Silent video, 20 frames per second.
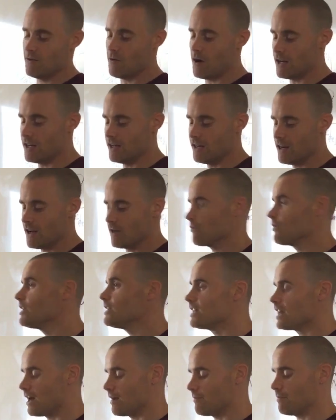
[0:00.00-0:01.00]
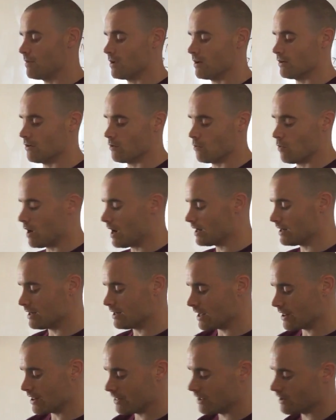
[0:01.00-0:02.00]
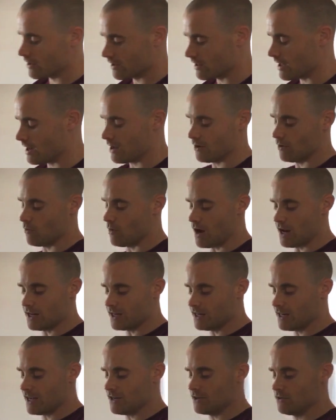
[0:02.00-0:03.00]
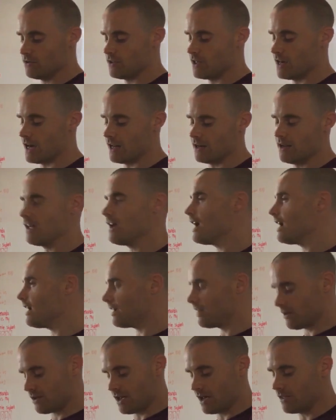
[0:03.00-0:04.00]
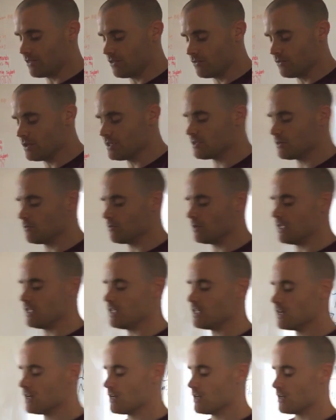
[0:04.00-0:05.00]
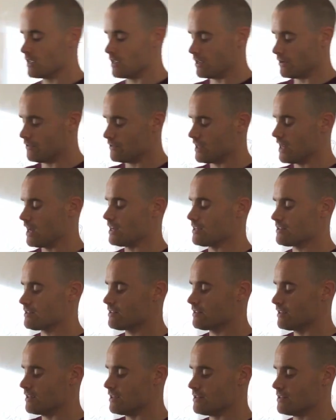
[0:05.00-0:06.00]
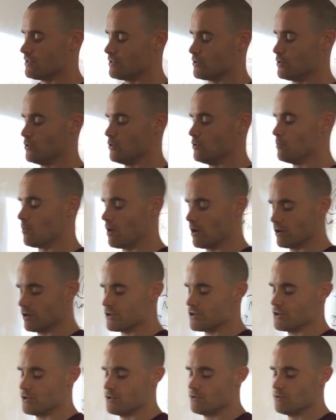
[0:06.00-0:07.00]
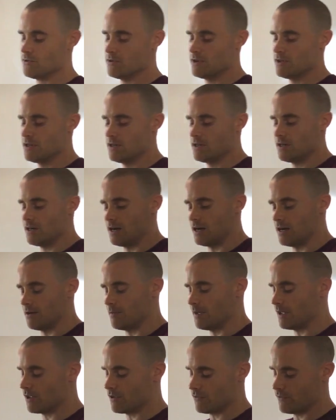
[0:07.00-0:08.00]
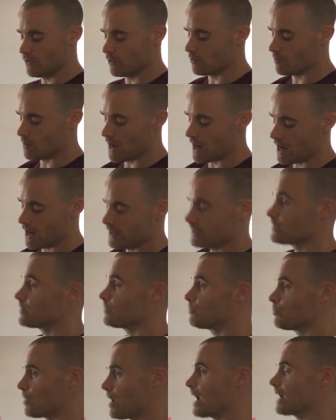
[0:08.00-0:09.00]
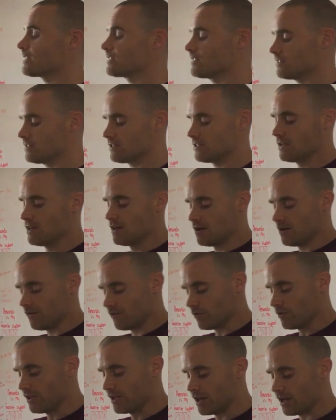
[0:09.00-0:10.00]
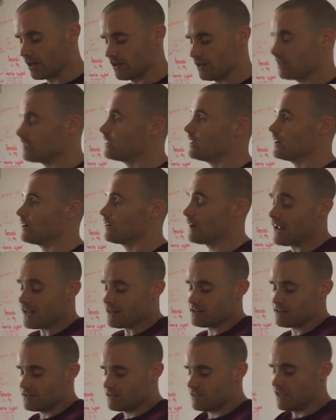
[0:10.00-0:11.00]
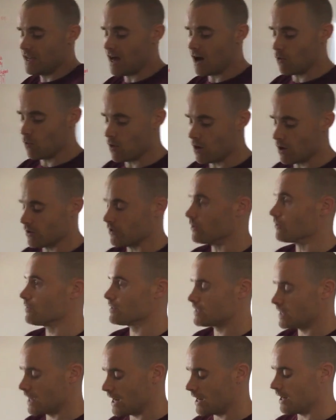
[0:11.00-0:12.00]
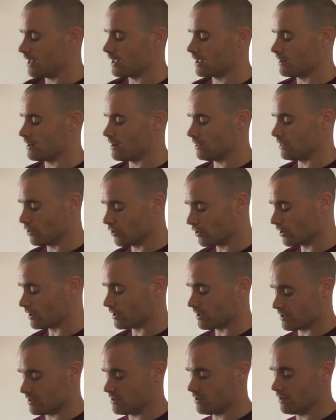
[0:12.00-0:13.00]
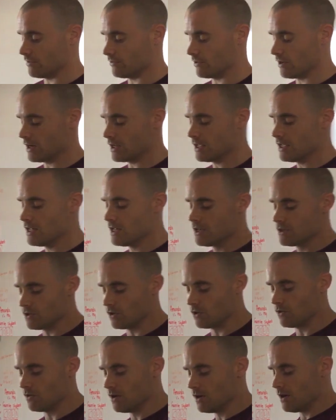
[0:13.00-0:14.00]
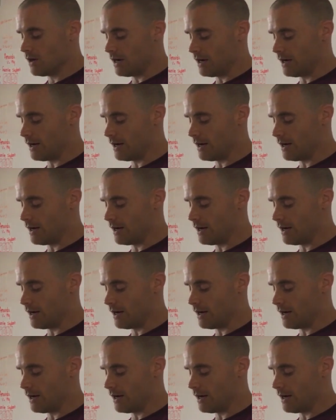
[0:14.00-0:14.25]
why didn't I read that better? Or why didn't I think of that? Or why didn't I do that? Okay, the reason we give tests isn't to punish you, make you feel bad. It's to practice for the end of the year and to see how well you're retaining and learning this stuff, right? So